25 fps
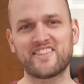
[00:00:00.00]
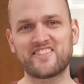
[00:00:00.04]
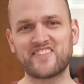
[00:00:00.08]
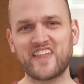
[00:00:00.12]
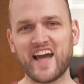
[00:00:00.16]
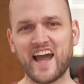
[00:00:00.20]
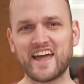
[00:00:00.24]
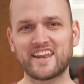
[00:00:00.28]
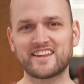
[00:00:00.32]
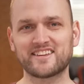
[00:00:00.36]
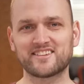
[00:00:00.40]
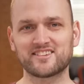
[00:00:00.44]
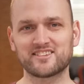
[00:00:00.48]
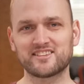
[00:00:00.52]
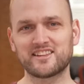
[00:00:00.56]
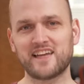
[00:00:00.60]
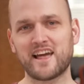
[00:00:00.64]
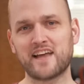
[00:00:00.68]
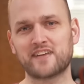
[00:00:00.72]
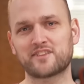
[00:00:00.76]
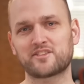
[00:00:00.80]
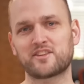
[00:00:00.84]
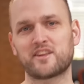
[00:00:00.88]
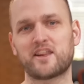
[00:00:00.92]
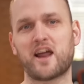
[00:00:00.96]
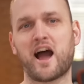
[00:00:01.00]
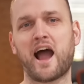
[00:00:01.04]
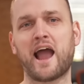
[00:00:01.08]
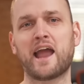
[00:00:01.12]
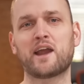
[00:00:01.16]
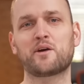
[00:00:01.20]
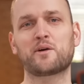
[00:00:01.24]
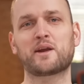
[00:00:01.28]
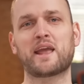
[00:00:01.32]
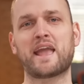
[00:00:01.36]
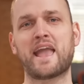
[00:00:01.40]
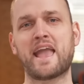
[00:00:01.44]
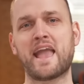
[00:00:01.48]
That is less than
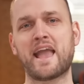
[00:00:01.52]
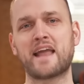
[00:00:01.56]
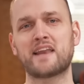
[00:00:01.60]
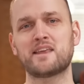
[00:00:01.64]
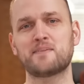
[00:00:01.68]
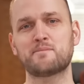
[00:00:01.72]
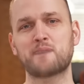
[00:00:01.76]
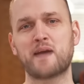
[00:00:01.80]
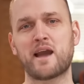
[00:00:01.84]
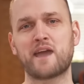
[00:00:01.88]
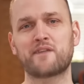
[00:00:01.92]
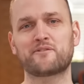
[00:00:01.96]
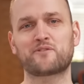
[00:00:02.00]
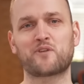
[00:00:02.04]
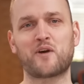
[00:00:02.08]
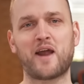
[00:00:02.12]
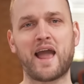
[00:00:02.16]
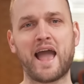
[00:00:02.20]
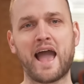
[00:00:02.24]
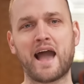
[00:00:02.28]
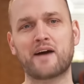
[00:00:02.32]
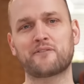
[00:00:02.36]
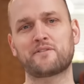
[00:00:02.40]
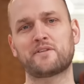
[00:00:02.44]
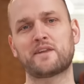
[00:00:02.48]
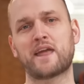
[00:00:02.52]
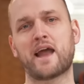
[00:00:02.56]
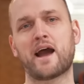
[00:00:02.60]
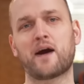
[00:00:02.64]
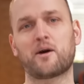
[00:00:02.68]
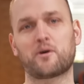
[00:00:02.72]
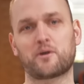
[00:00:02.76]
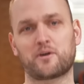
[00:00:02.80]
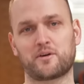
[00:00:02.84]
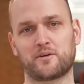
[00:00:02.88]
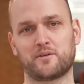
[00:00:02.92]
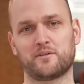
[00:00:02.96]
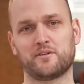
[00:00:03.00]
hiring a handyman for half an
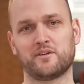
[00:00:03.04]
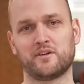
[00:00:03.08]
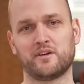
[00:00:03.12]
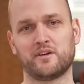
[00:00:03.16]
hour.